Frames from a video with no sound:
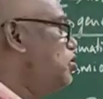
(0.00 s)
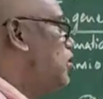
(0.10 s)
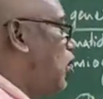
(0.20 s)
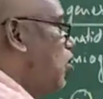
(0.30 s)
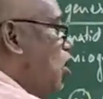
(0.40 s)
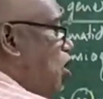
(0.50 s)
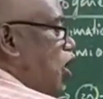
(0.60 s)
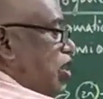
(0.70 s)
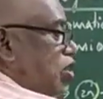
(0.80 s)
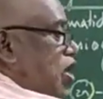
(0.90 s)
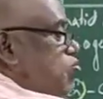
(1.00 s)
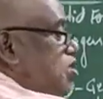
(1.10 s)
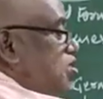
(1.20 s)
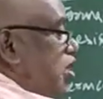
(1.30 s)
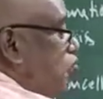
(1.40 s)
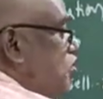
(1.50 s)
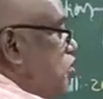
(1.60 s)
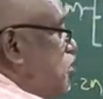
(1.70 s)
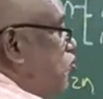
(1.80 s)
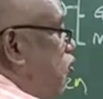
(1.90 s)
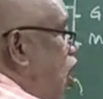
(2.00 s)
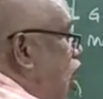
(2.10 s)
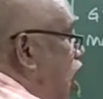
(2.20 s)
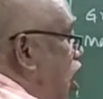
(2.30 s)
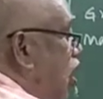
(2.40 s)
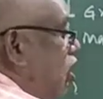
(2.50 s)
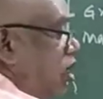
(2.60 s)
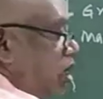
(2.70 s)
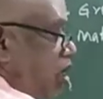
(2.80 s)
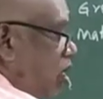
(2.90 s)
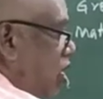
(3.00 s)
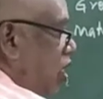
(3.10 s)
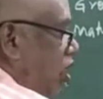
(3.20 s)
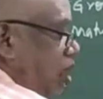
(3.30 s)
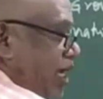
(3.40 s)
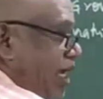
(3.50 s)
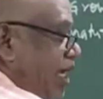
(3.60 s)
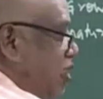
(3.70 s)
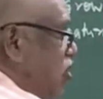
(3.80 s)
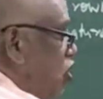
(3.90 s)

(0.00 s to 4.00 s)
Now, name the cell which is formed in the